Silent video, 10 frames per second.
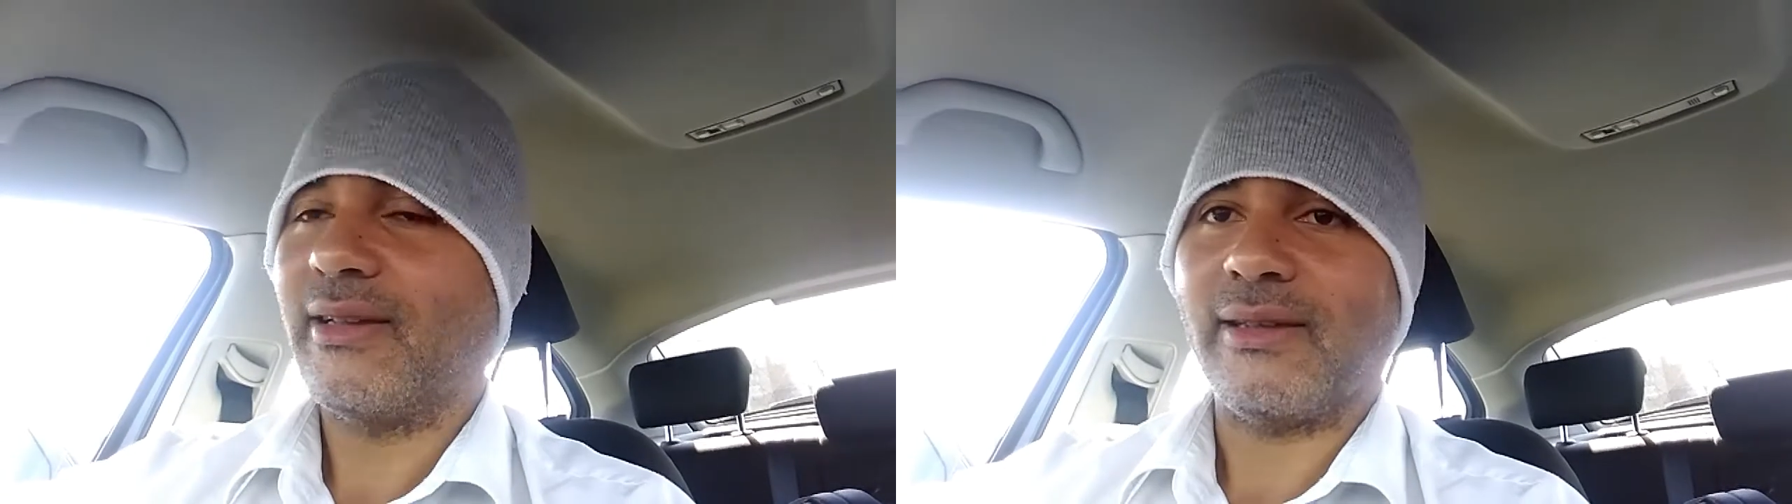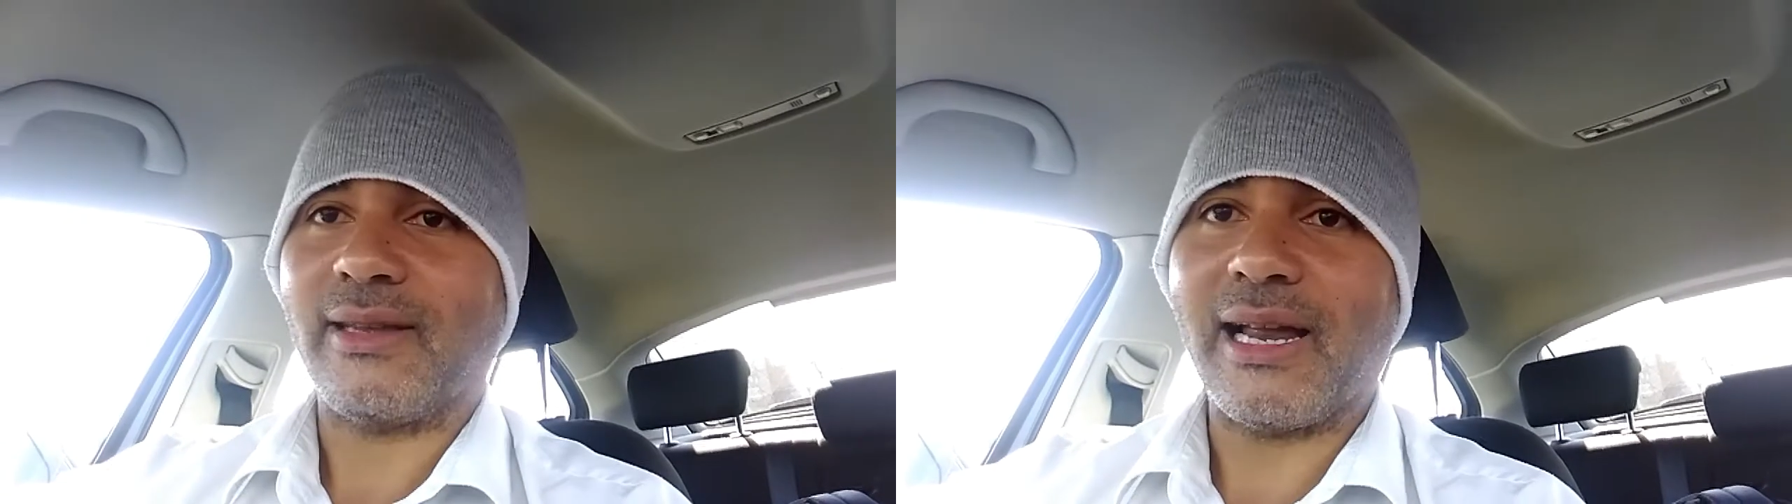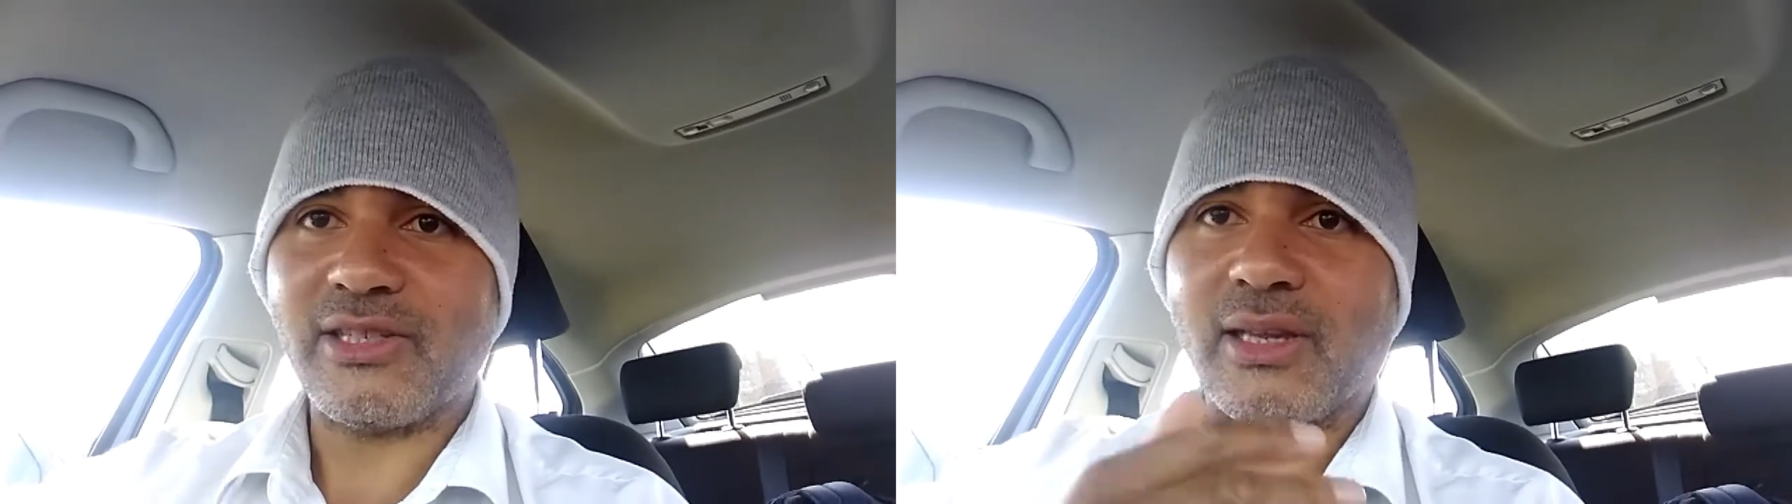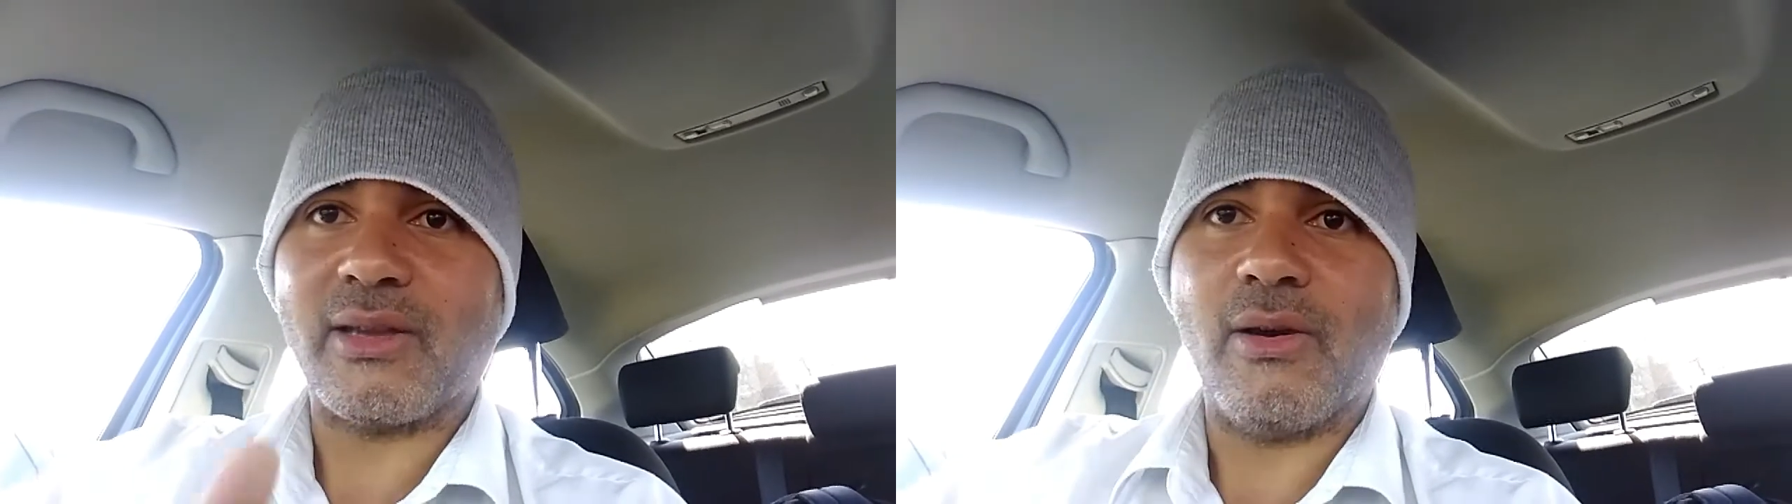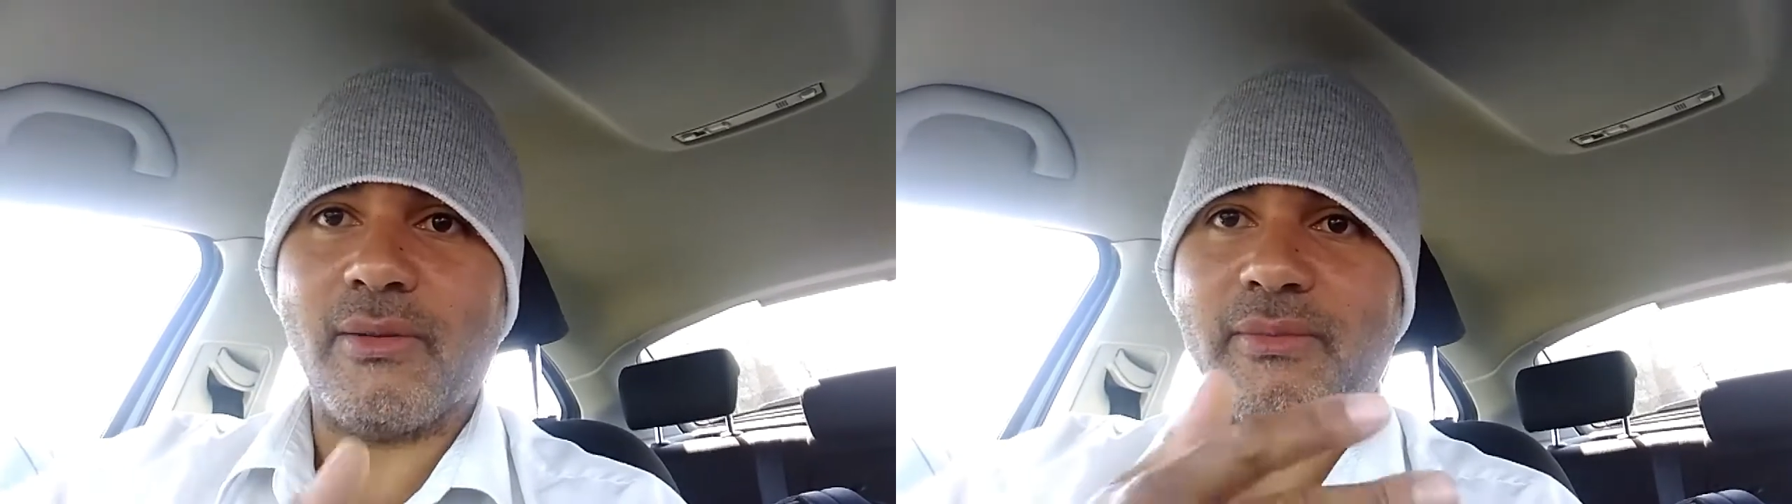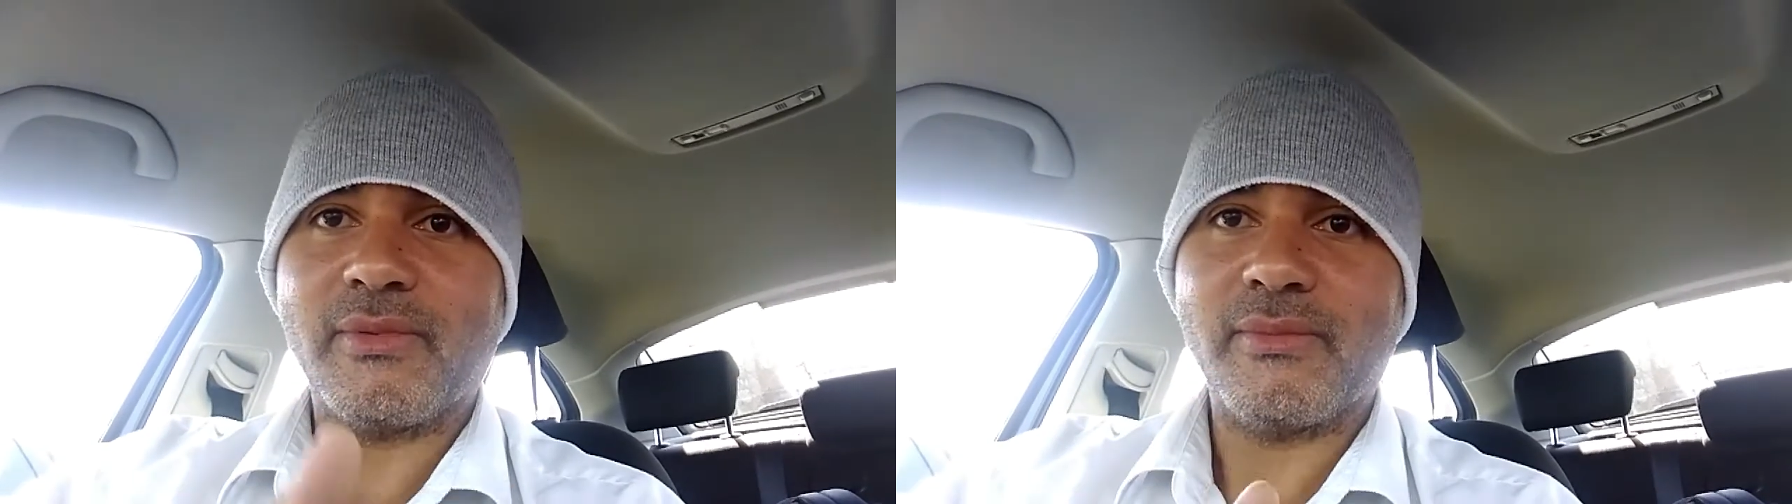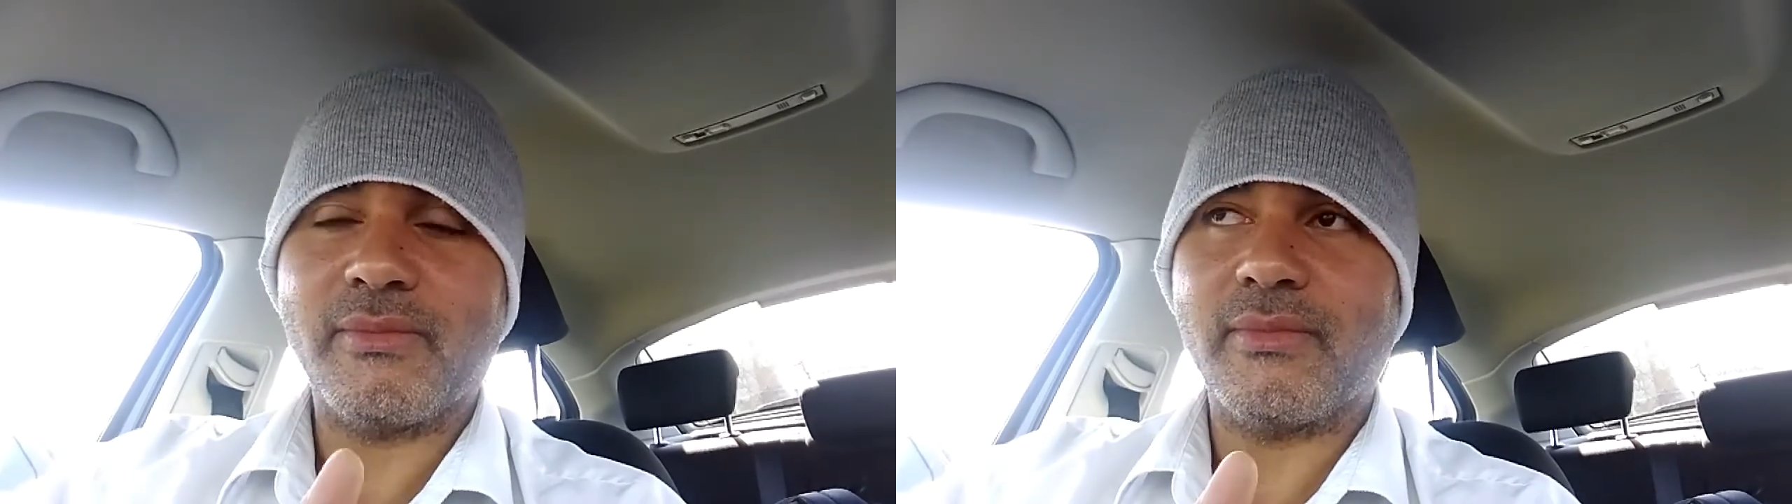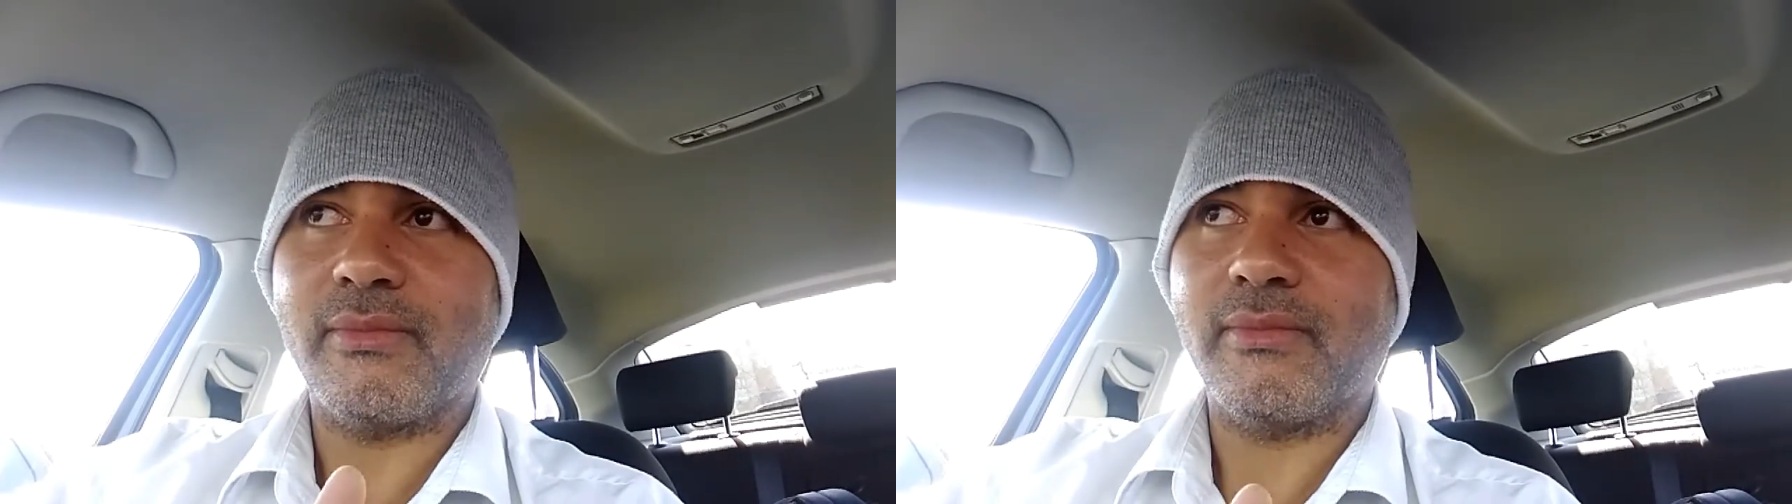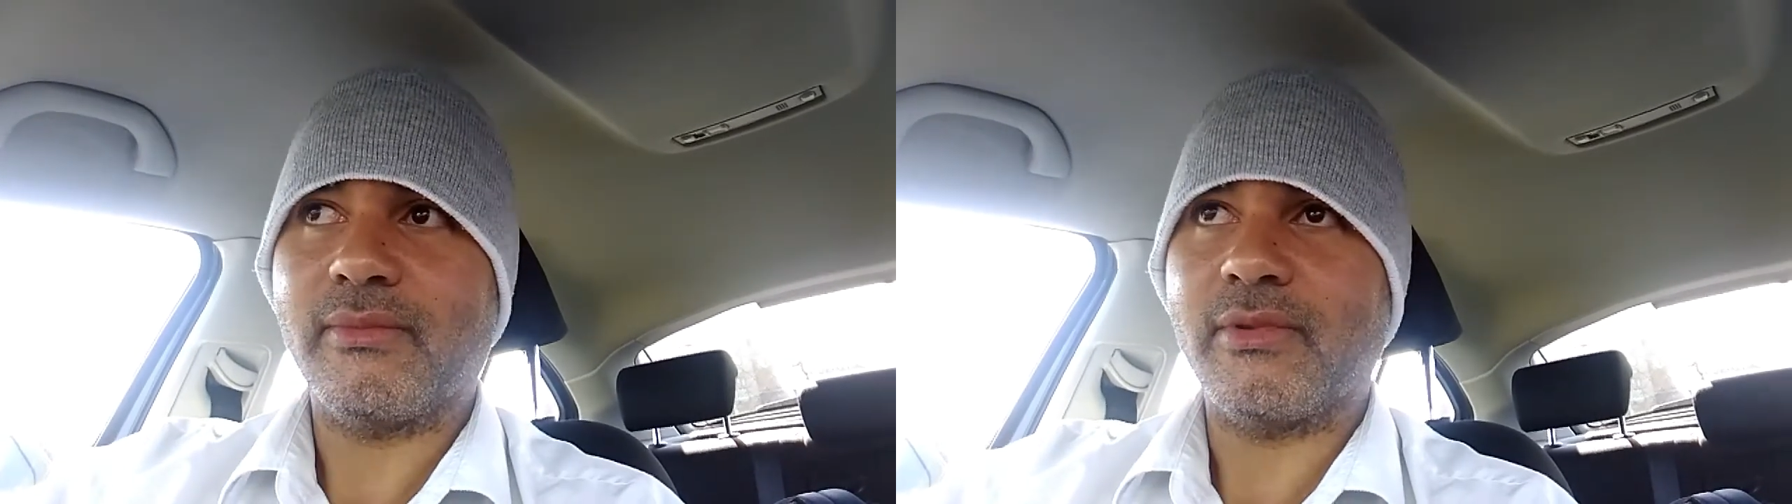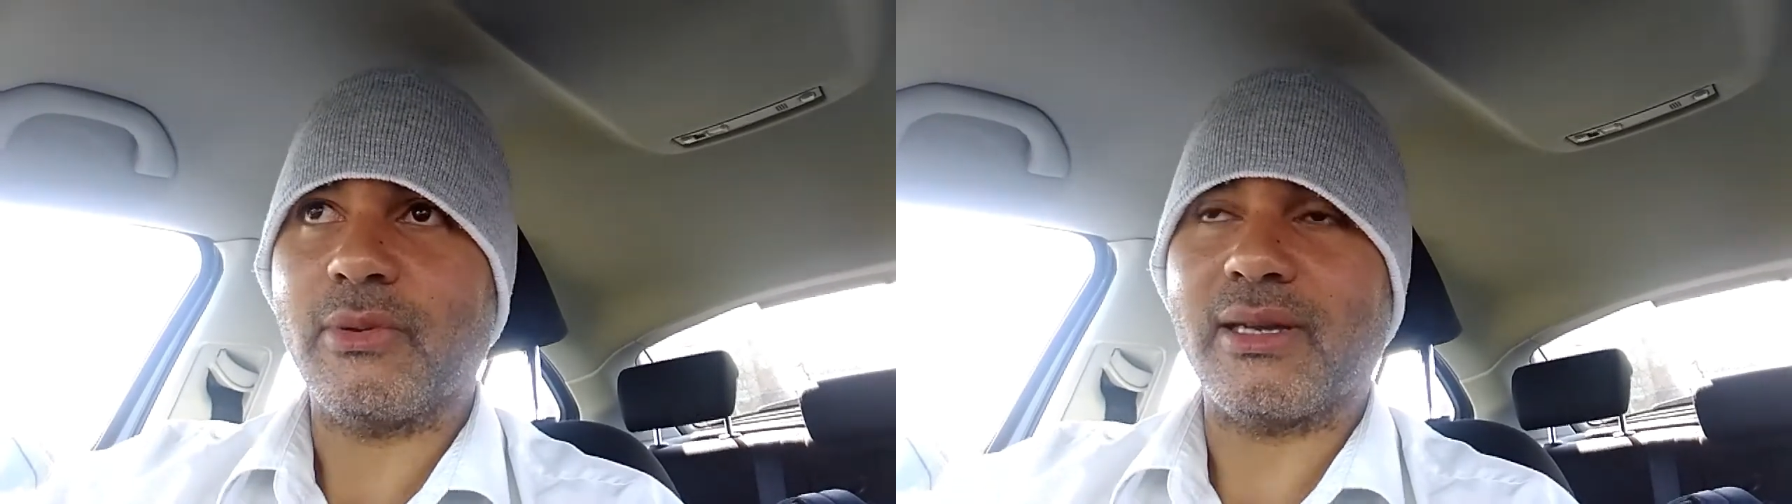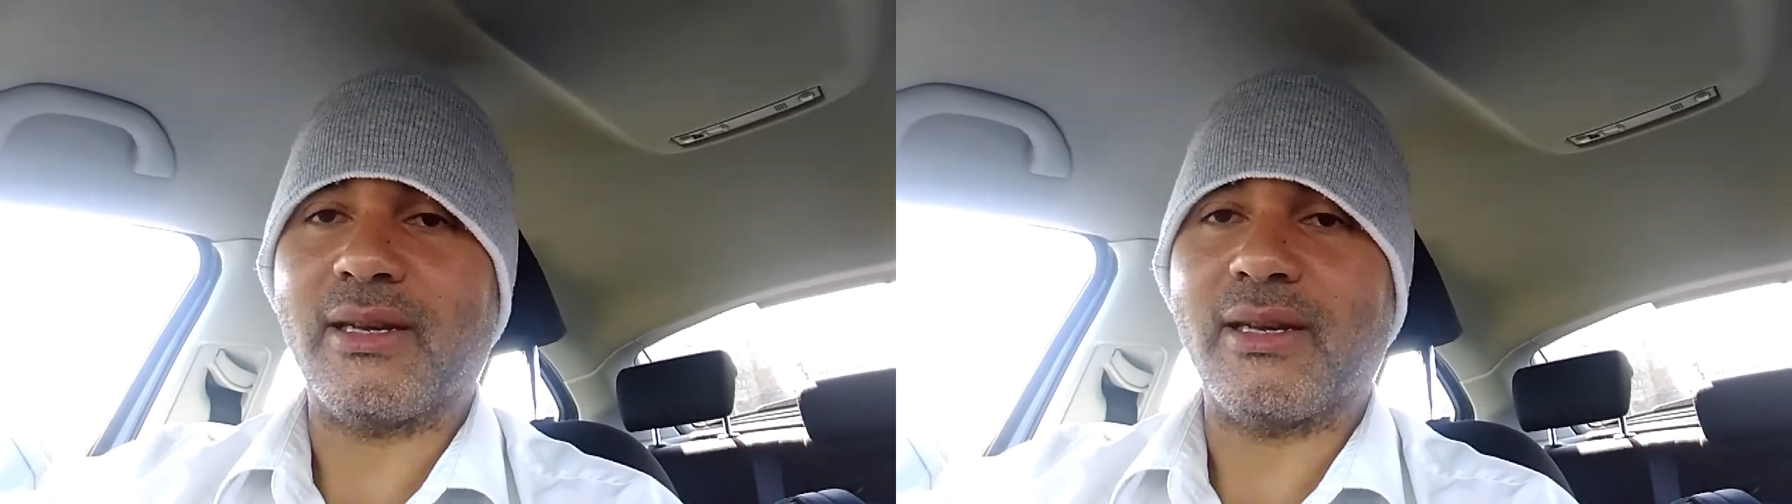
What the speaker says: gradually got quicker.